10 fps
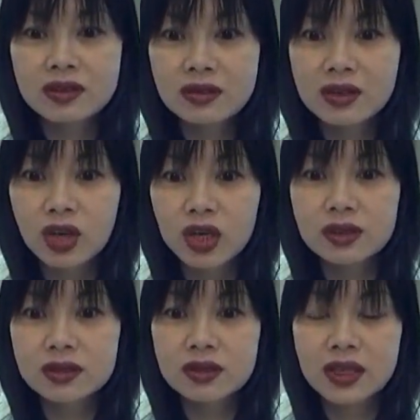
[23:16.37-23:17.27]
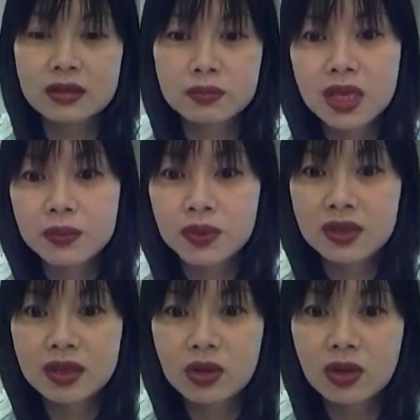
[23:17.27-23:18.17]
color that maybe
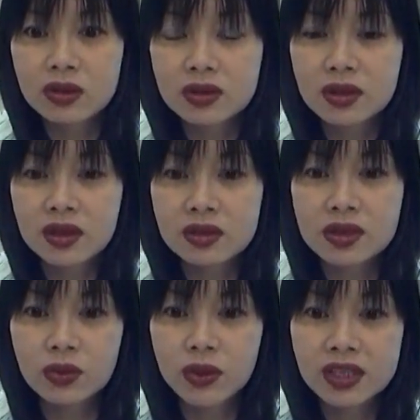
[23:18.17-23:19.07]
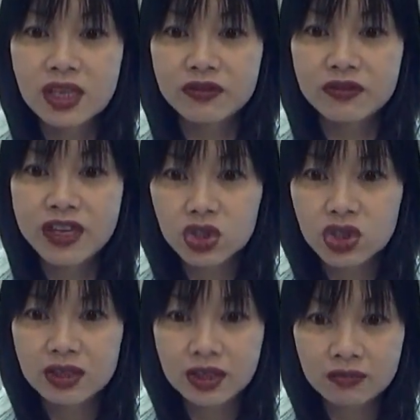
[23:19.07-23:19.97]
the cause is already
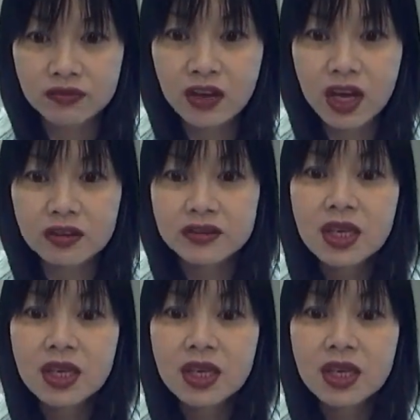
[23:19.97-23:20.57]
infection involved,